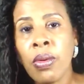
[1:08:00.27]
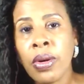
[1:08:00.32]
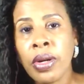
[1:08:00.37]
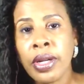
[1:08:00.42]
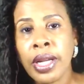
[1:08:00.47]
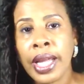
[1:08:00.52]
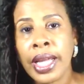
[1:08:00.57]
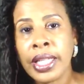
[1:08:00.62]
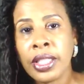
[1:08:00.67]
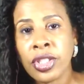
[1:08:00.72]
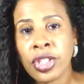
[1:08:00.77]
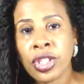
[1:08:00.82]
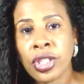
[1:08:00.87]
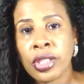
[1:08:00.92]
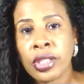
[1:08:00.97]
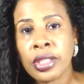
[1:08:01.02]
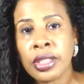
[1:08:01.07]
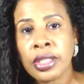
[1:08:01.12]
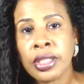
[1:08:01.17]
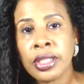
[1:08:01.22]

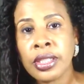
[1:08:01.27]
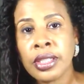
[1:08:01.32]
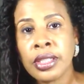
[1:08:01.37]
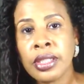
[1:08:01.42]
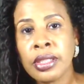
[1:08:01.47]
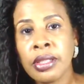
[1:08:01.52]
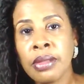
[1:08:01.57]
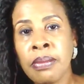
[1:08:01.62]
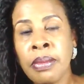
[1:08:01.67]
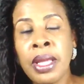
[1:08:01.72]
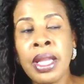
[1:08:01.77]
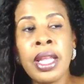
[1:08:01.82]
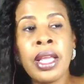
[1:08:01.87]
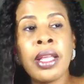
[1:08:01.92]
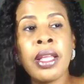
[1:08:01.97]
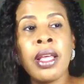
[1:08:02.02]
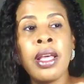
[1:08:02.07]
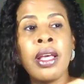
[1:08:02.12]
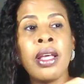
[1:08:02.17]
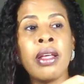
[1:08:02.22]
nature, meaning
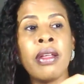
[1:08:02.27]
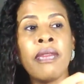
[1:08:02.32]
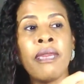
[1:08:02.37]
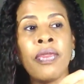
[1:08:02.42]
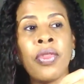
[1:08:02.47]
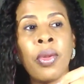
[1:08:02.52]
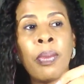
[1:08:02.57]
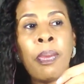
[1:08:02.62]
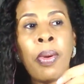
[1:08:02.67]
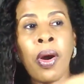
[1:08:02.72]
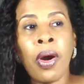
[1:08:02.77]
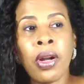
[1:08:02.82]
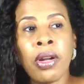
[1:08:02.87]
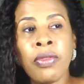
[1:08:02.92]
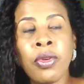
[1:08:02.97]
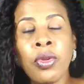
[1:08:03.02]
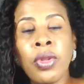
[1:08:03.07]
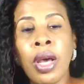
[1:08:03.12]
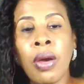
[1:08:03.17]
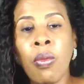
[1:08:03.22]
the part of
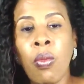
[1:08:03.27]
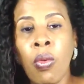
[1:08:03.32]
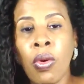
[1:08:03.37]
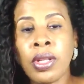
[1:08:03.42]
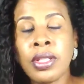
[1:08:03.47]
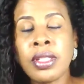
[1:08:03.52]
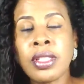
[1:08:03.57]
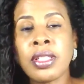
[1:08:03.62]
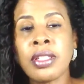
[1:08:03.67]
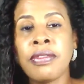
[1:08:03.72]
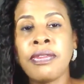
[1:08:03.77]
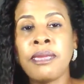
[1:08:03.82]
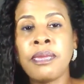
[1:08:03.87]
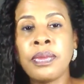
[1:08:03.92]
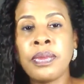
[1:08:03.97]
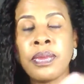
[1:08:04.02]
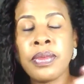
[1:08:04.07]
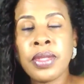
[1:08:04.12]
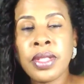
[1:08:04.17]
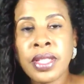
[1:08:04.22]
you that wants to
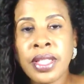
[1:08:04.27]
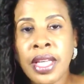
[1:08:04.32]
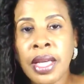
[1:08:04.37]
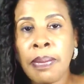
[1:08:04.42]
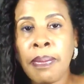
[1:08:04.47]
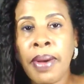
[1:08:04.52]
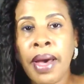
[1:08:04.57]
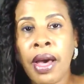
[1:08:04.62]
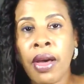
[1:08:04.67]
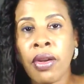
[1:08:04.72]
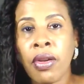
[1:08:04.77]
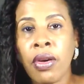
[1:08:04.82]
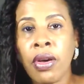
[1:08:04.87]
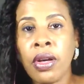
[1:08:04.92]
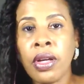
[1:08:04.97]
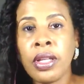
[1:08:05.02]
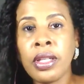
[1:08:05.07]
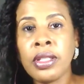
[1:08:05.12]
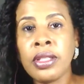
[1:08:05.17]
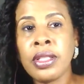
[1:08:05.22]
skip out
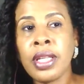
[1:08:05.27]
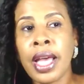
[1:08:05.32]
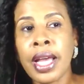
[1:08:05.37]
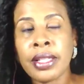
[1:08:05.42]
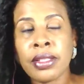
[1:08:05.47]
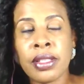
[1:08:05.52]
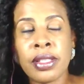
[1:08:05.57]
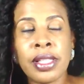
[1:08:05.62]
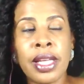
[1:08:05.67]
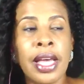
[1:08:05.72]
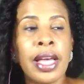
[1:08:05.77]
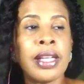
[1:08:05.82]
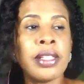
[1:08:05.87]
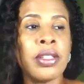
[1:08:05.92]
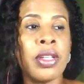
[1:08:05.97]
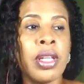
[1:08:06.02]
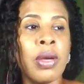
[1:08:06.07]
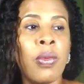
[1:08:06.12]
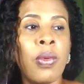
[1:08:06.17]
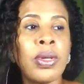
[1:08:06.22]
on the exercise, or
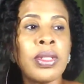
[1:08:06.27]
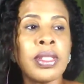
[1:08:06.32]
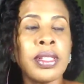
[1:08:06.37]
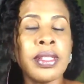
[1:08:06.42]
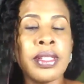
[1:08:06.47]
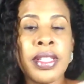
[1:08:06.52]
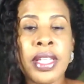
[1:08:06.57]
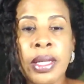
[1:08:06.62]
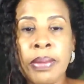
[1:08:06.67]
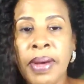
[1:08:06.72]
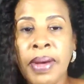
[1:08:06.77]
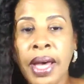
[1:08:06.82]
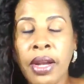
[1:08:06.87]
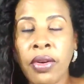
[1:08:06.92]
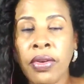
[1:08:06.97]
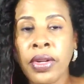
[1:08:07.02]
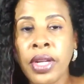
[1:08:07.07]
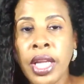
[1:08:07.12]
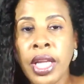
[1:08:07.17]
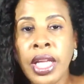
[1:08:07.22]
that wants to skip out
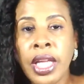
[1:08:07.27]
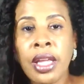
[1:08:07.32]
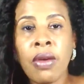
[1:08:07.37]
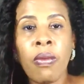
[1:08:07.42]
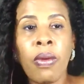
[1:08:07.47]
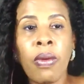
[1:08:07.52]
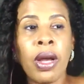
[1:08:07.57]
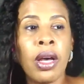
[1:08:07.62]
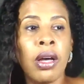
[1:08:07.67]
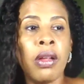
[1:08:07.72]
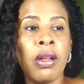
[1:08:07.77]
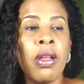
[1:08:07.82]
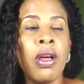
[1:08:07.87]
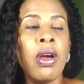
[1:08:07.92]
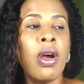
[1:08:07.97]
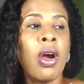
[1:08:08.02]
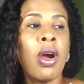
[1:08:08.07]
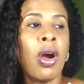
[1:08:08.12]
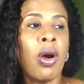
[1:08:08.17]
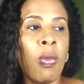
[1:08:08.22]
on eating well,
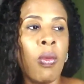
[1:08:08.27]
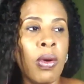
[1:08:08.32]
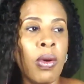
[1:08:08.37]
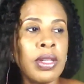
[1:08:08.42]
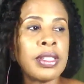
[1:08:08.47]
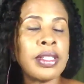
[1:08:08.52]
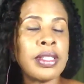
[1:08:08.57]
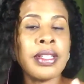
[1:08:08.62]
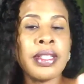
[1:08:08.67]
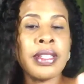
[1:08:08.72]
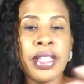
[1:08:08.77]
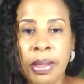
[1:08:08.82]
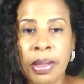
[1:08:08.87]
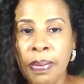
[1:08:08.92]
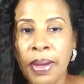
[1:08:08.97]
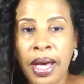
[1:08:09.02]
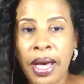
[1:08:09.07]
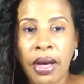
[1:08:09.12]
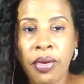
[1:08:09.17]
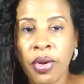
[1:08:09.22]
or wants to skip
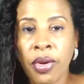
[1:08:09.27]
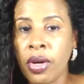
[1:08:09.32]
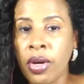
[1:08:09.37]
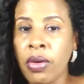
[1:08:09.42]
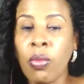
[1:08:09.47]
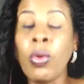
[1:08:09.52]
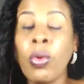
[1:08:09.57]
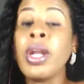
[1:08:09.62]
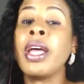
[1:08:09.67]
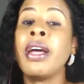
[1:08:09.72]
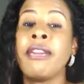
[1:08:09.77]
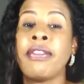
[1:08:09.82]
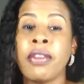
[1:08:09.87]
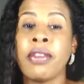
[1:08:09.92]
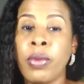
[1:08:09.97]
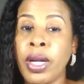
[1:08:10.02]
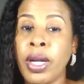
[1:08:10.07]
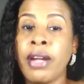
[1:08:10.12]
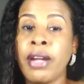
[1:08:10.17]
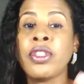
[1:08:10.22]
out on
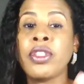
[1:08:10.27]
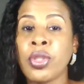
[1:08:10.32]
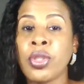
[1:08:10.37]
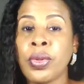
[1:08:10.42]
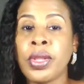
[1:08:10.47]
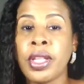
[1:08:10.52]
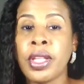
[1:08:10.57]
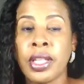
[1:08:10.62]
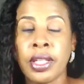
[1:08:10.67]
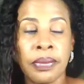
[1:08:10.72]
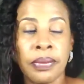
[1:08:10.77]
whatever's your thing,